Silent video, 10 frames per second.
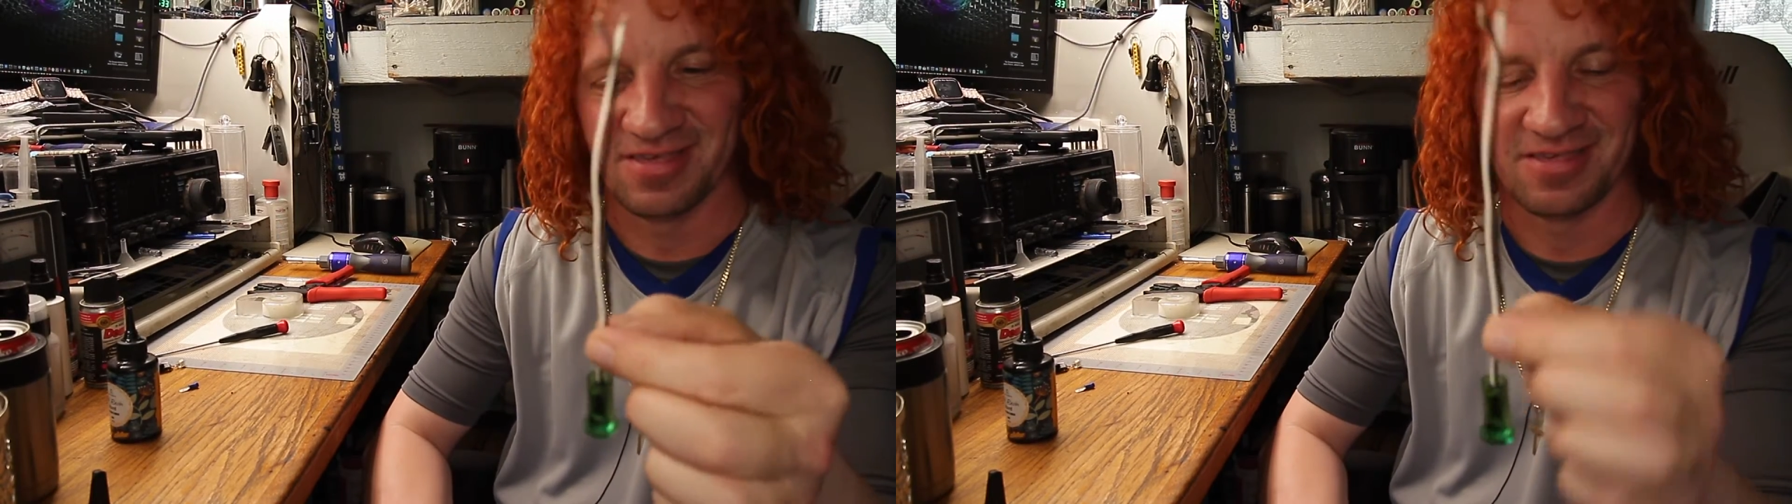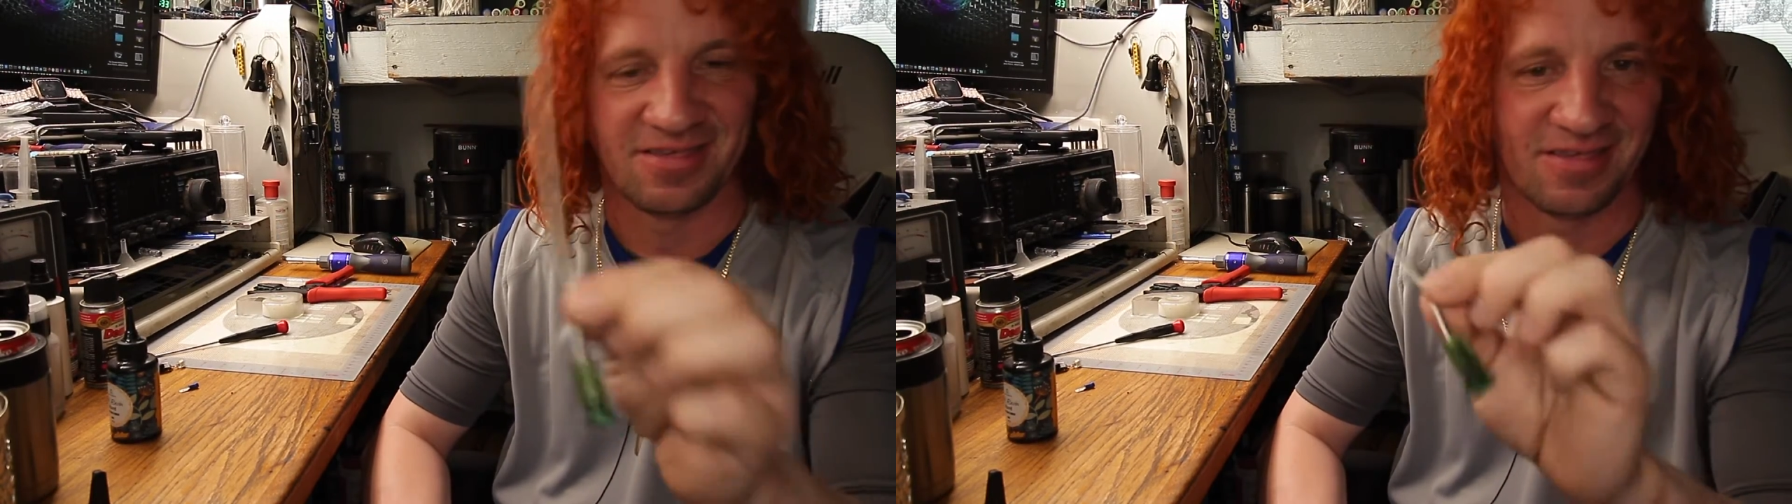
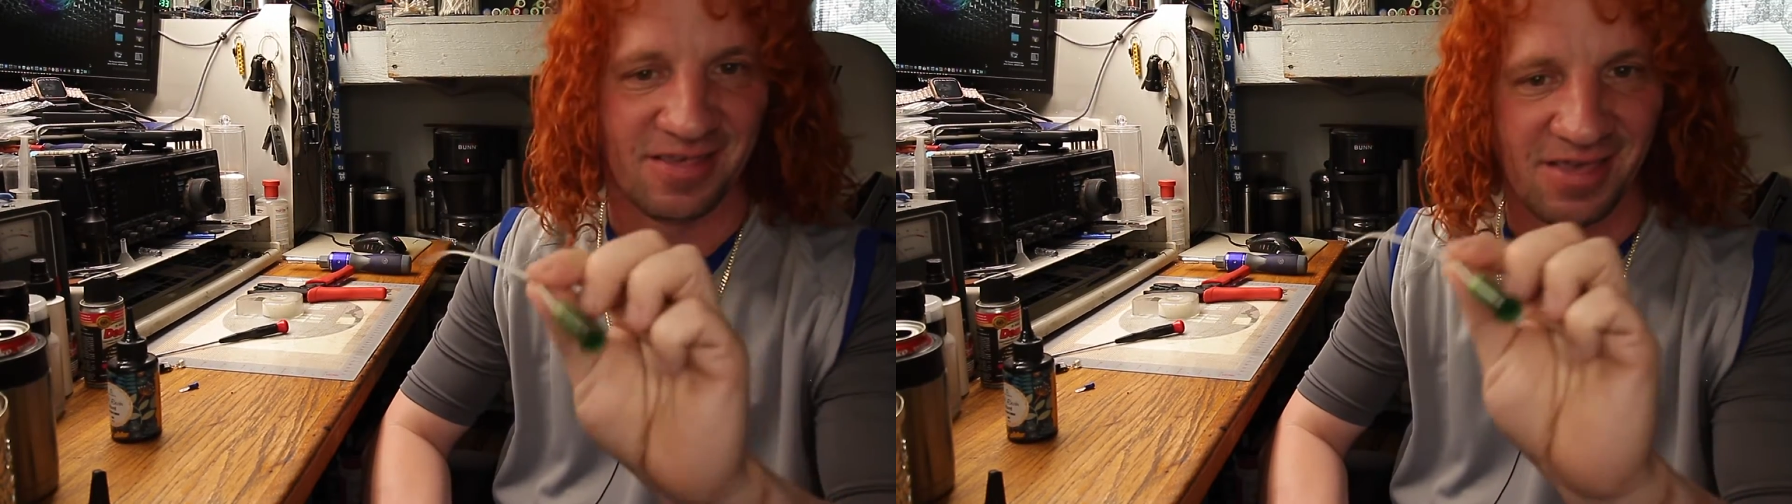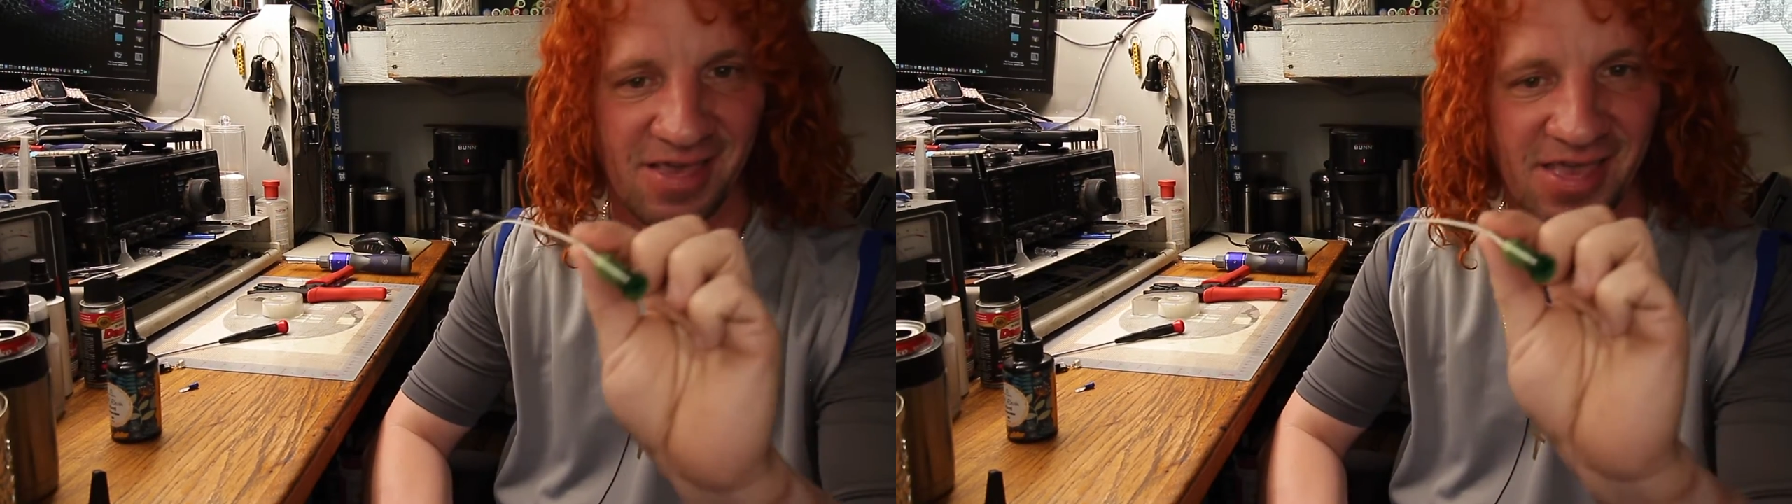is
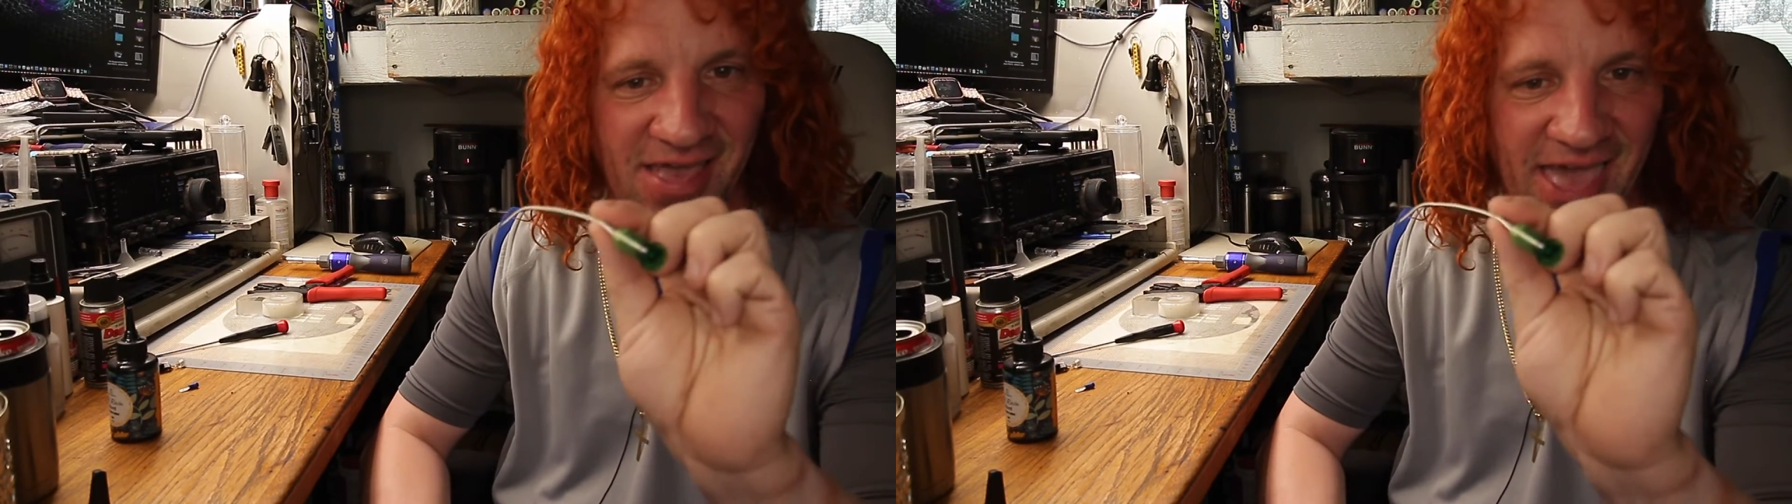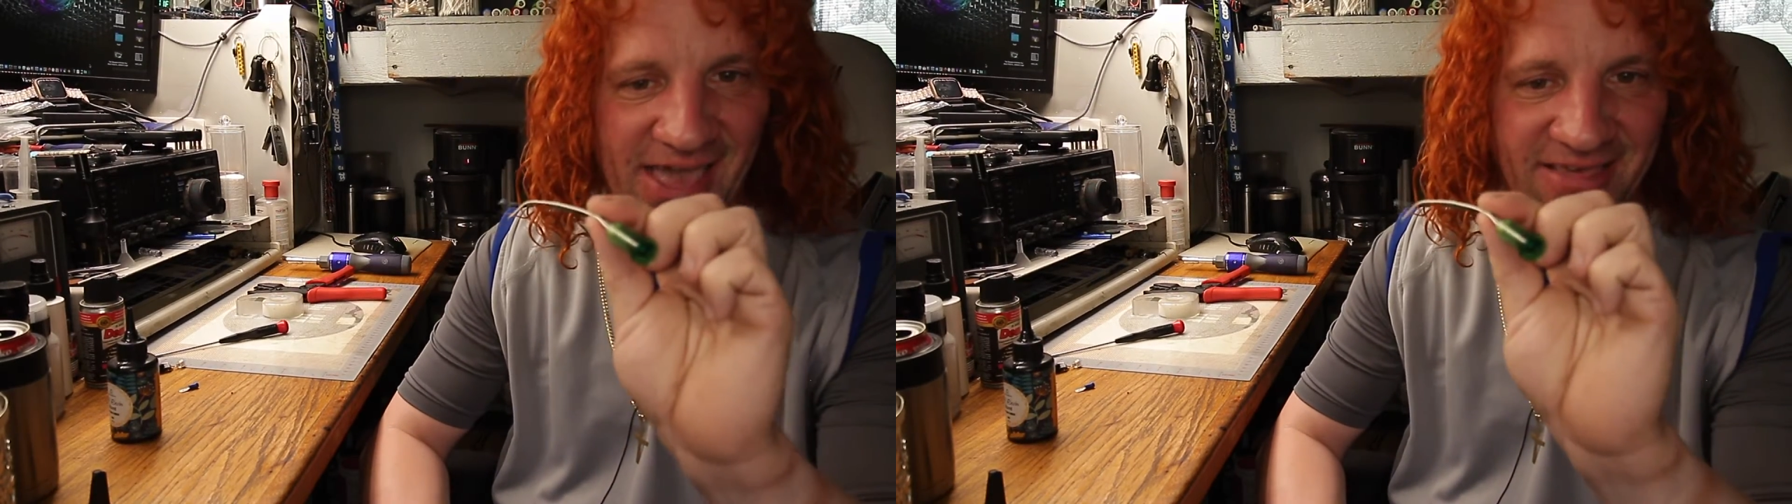
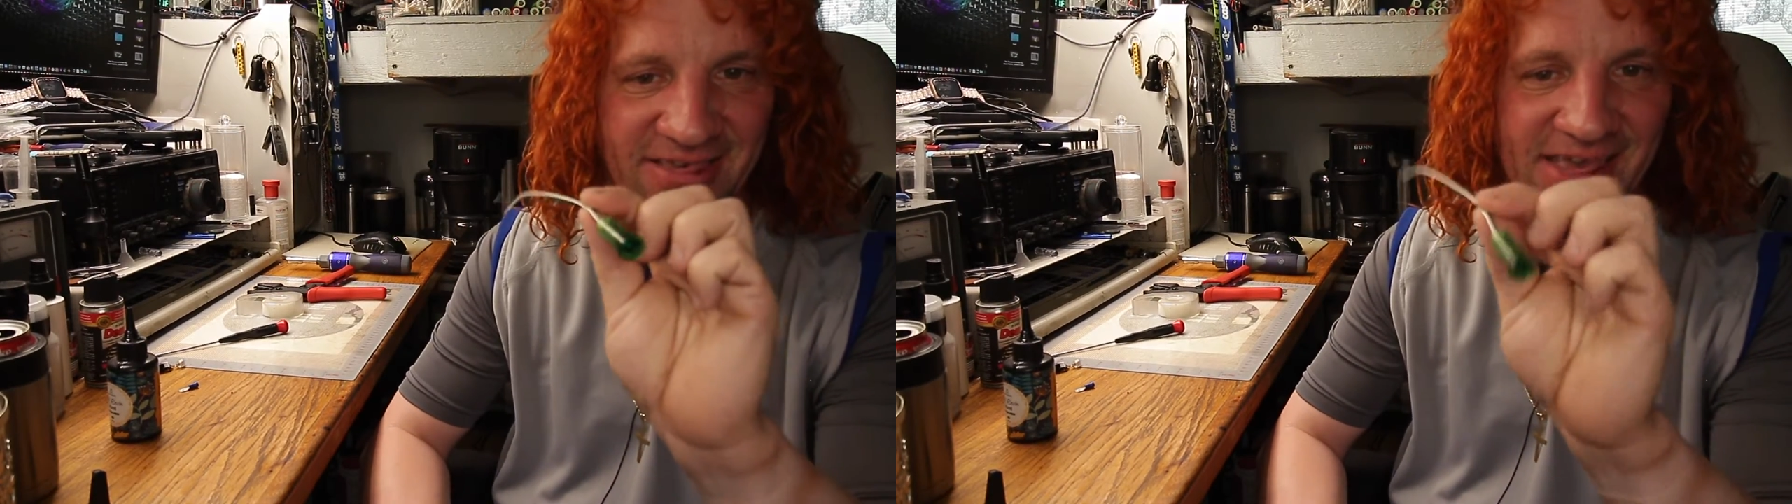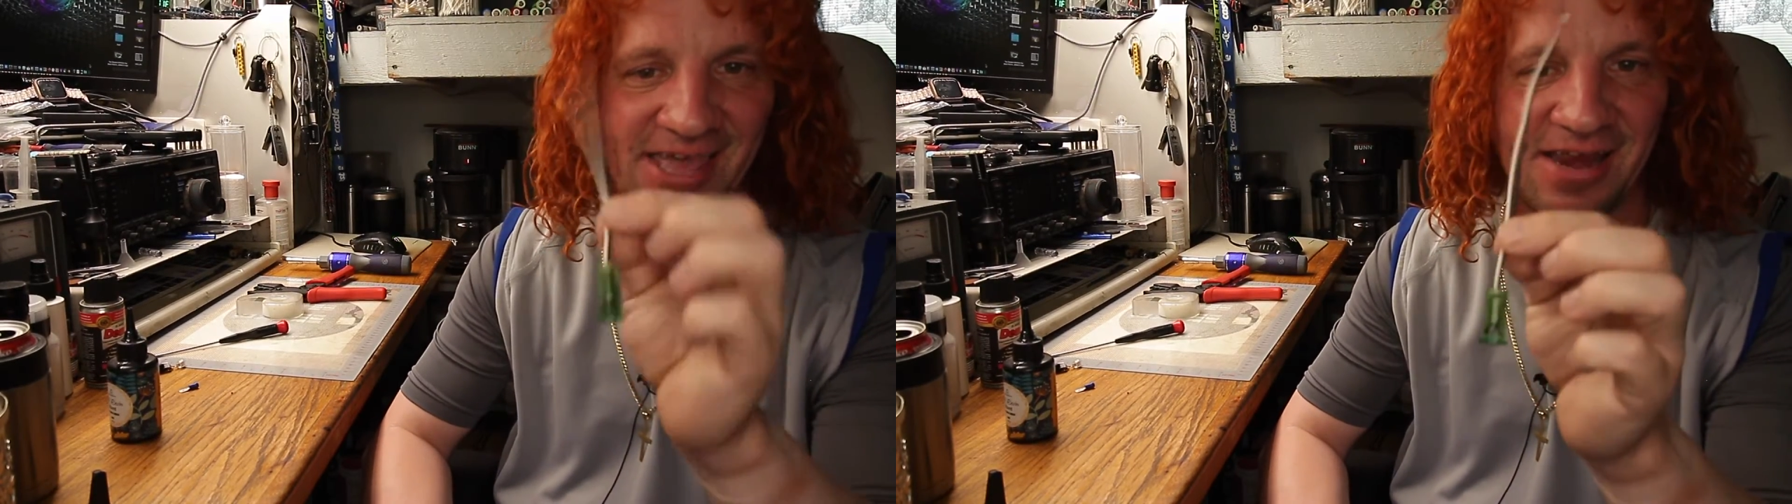
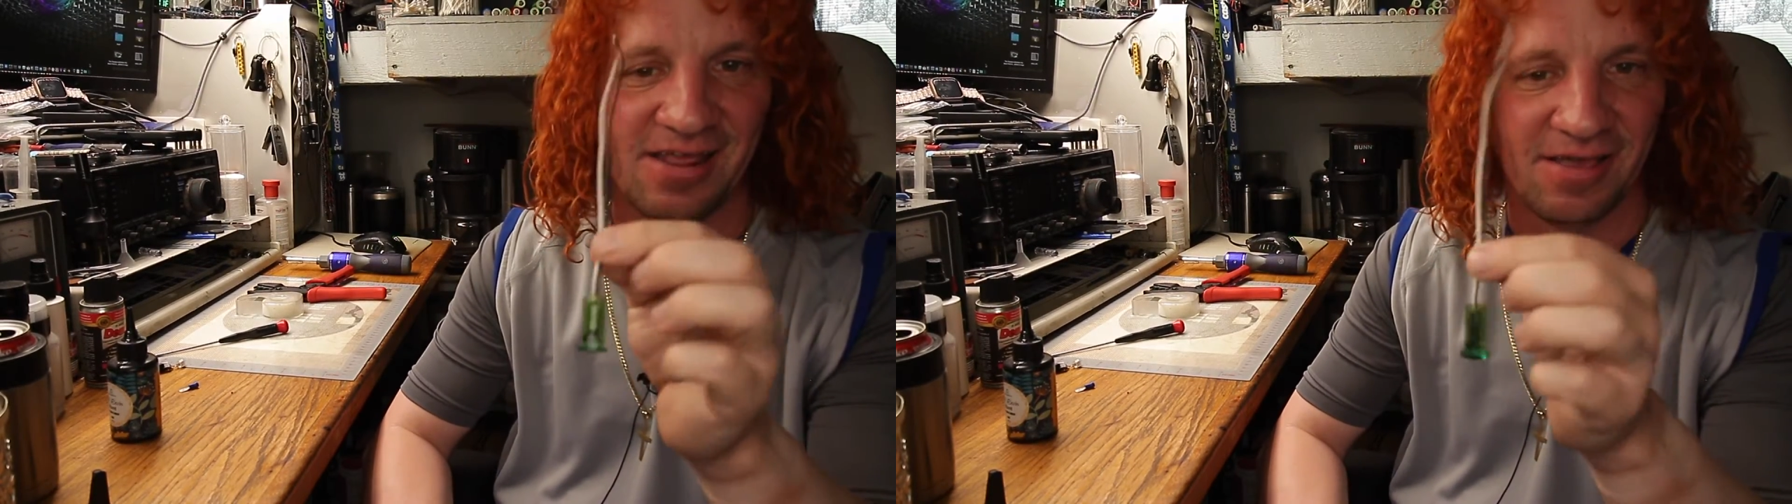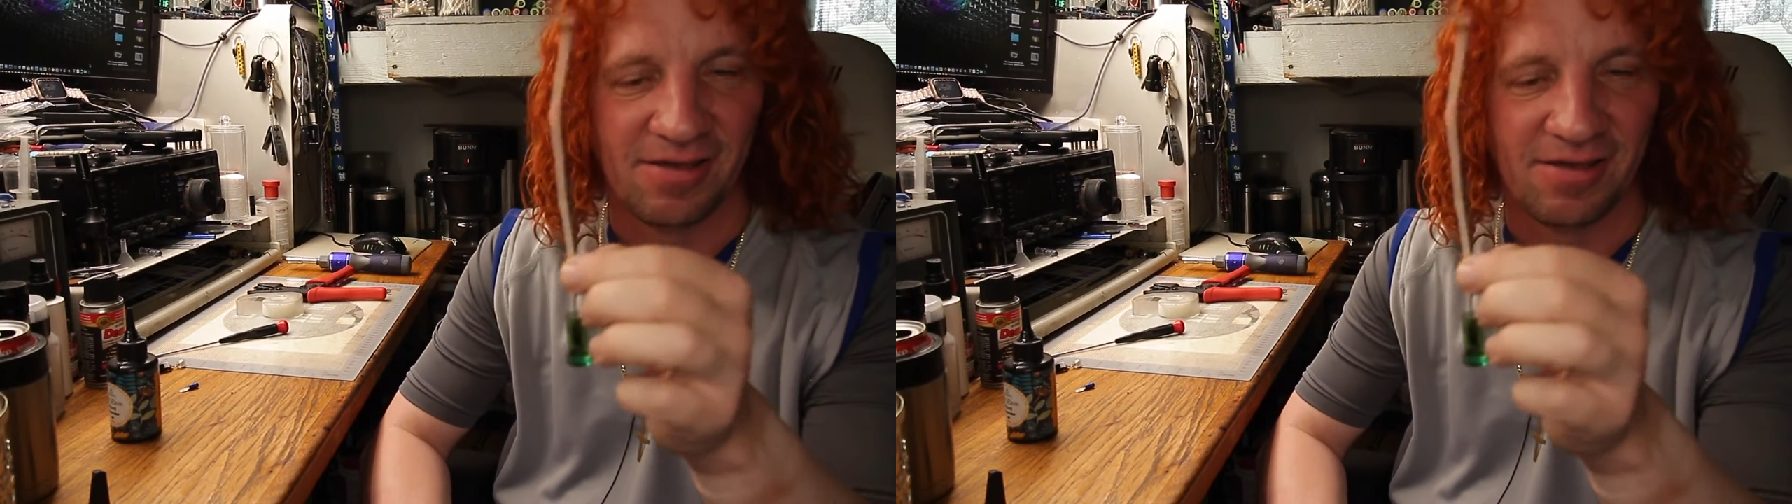AC,